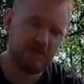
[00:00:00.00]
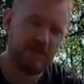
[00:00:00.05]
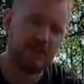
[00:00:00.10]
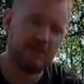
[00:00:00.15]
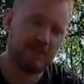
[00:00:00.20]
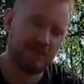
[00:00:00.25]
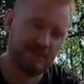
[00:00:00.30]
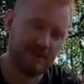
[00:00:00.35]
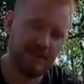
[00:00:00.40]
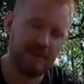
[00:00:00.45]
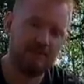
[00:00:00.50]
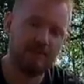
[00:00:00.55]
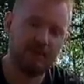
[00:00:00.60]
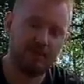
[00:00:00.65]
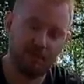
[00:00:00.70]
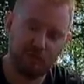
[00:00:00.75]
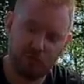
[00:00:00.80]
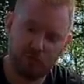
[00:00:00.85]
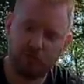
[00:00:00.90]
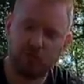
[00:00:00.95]
Time by time,
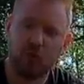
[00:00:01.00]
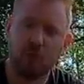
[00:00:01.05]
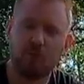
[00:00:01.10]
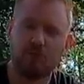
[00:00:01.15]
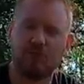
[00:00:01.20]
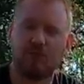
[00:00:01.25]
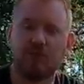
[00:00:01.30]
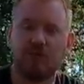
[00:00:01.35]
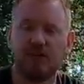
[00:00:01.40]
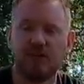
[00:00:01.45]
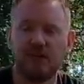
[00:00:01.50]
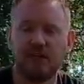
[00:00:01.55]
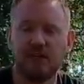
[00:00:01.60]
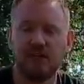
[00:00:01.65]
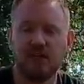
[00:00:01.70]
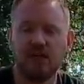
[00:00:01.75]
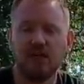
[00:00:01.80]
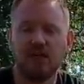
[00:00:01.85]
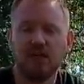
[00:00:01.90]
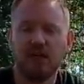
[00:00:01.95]
they stopped
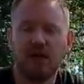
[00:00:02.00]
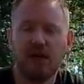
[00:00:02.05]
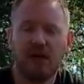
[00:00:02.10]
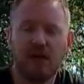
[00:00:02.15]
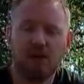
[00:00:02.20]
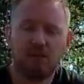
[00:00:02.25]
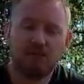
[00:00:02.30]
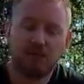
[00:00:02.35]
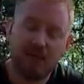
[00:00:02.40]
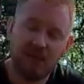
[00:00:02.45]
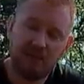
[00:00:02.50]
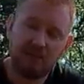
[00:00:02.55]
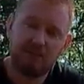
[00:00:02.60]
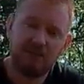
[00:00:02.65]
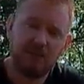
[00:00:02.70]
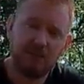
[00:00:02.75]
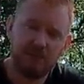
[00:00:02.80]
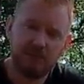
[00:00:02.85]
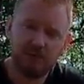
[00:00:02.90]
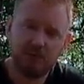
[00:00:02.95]
the getting
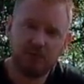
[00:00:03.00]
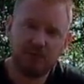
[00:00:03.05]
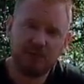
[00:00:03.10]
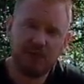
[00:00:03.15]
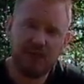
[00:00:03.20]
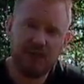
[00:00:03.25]
people through the